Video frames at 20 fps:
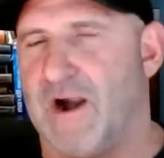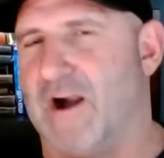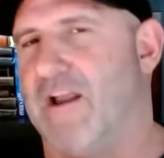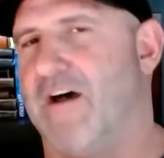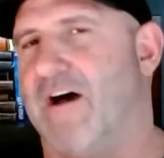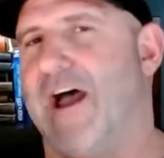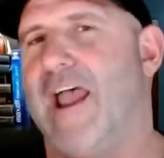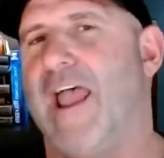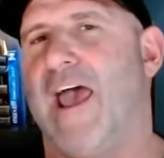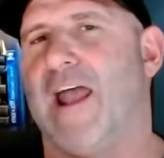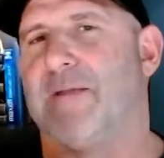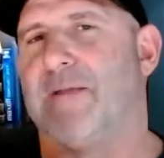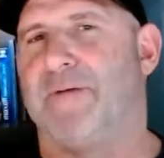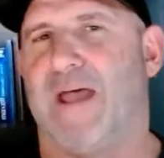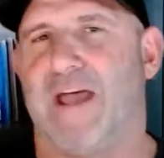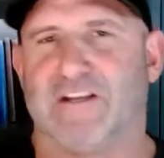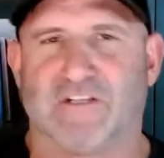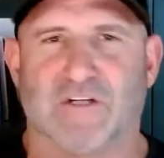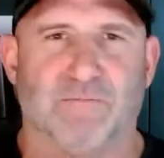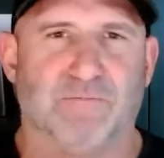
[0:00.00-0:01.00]
Now, I had a
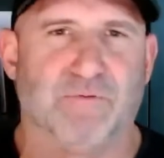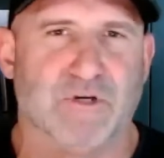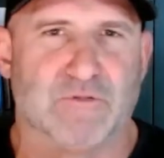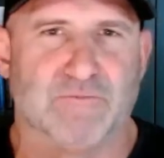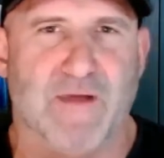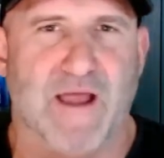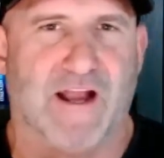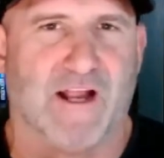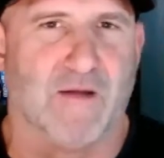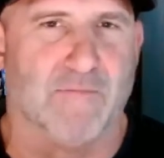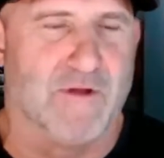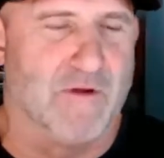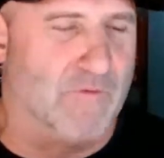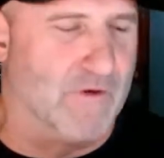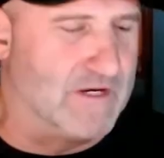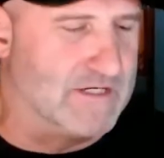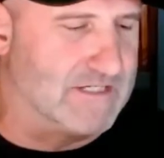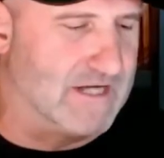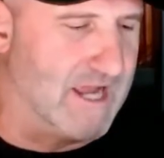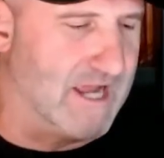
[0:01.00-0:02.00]
pastor push back on me
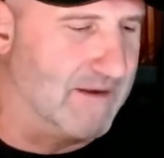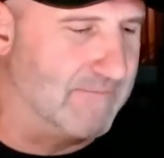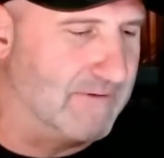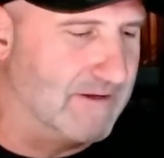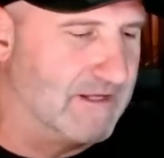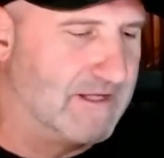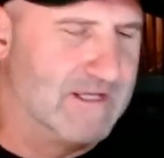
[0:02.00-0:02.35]
one time.